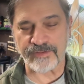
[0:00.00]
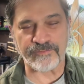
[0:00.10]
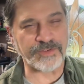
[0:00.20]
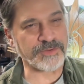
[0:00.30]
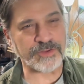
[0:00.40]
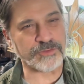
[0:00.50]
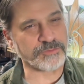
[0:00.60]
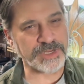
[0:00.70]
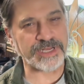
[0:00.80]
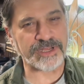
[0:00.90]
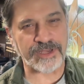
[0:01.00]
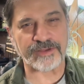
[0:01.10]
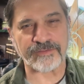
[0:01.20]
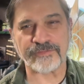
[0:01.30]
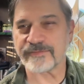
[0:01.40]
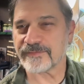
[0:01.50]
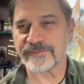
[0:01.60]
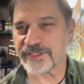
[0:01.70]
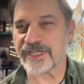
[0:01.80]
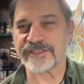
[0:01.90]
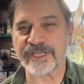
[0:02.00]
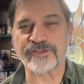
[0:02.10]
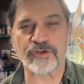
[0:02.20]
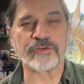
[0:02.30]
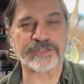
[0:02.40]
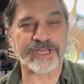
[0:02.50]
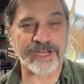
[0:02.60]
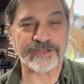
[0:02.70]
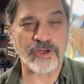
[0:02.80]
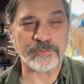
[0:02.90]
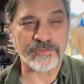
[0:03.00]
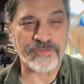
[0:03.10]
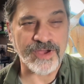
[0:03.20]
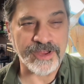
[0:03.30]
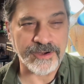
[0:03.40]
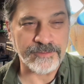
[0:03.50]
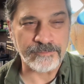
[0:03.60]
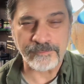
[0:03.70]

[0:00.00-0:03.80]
very good reading of Chestnuts Roasting on an Open Fire.